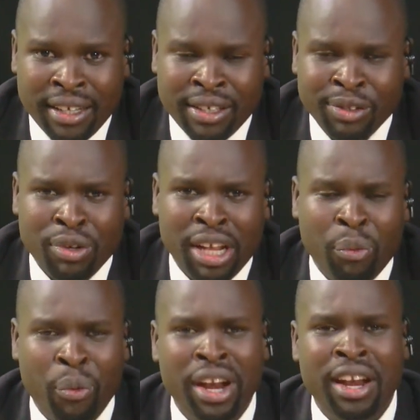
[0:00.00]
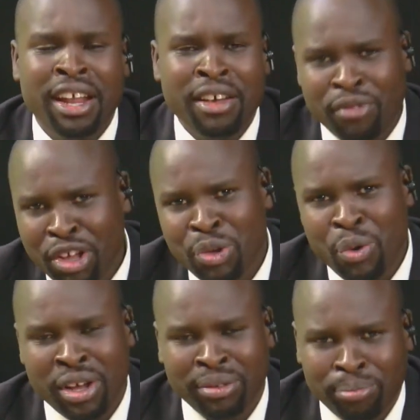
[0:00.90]
so that whenever you
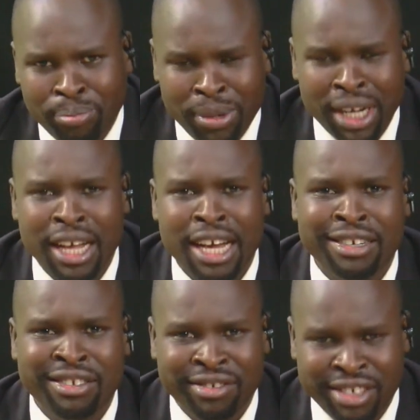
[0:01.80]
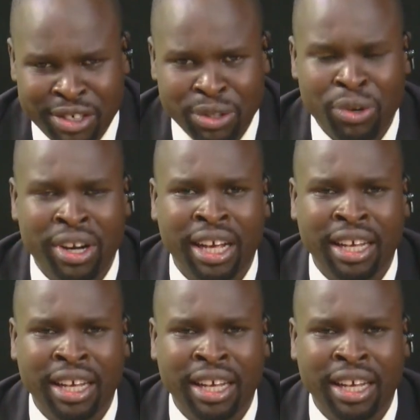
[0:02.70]
are making a decision on